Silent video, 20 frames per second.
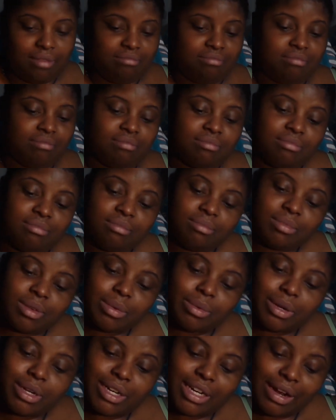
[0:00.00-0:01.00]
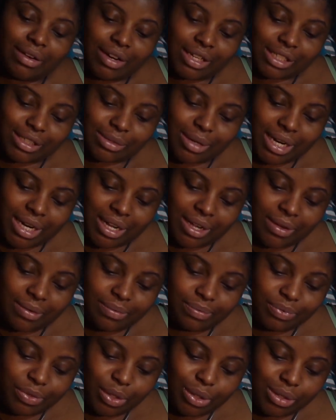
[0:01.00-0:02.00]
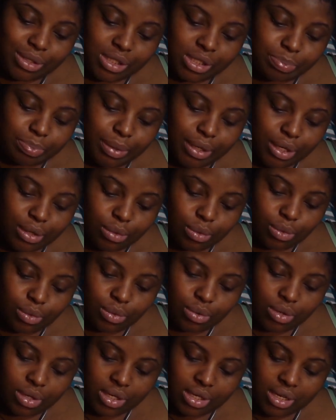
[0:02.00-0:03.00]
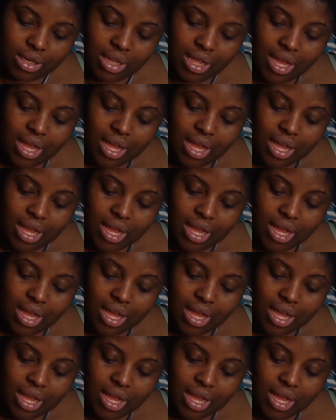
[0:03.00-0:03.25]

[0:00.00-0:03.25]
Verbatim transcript: mm give me the directions right now. Do you just put it on?